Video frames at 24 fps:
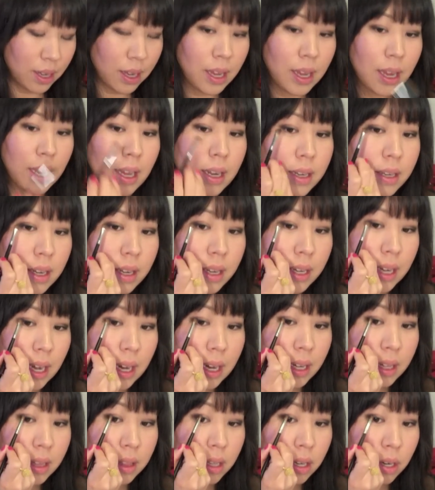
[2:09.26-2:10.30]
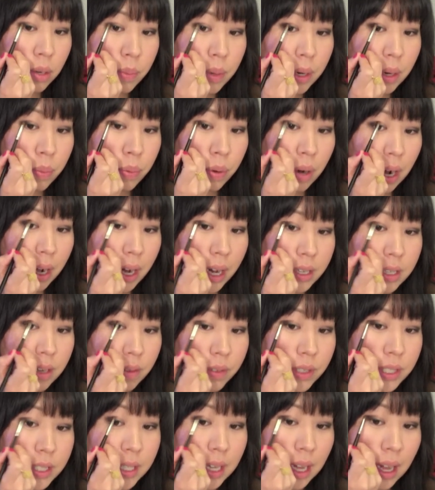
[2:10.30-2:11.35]
And getting a little bit of product
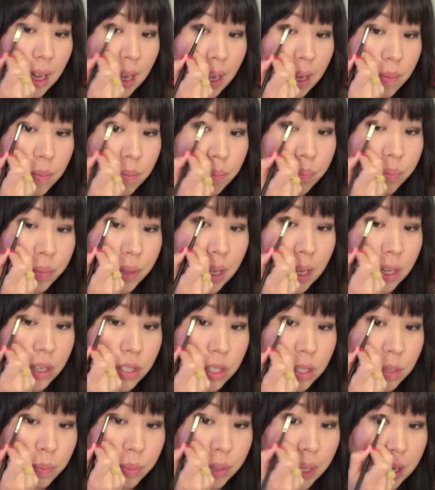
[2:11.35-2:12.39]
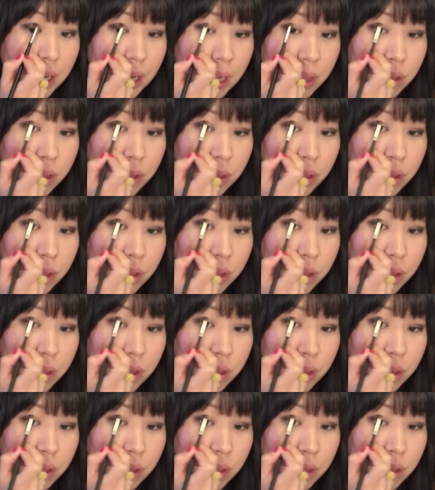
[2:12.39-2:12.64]
every time and just blending